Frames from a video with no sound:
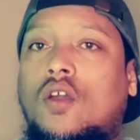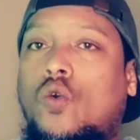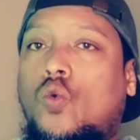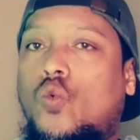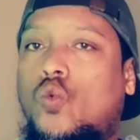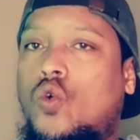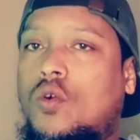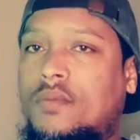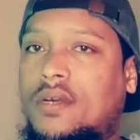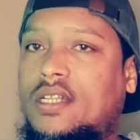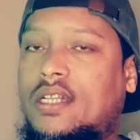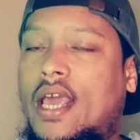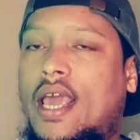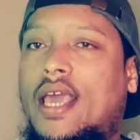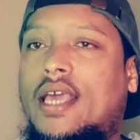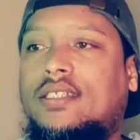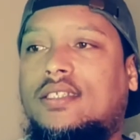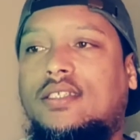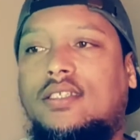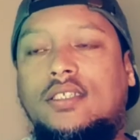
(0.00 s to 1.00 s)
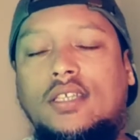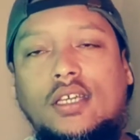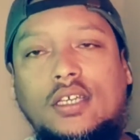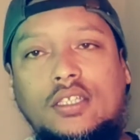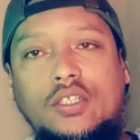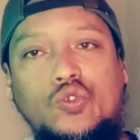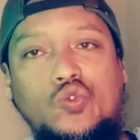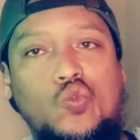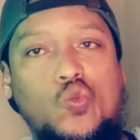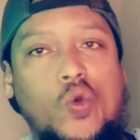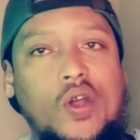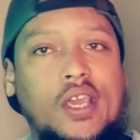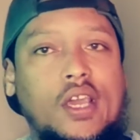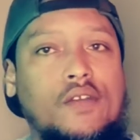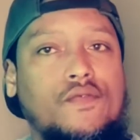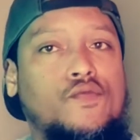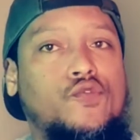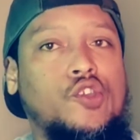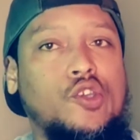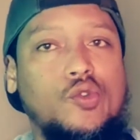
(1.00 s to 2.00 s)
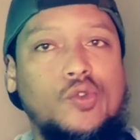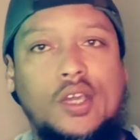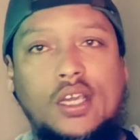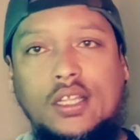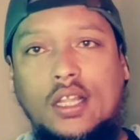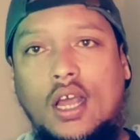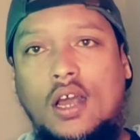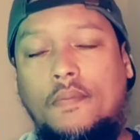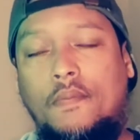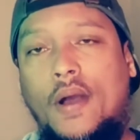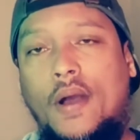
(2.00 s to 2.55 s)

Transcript: Woman has a certain way of viewing it,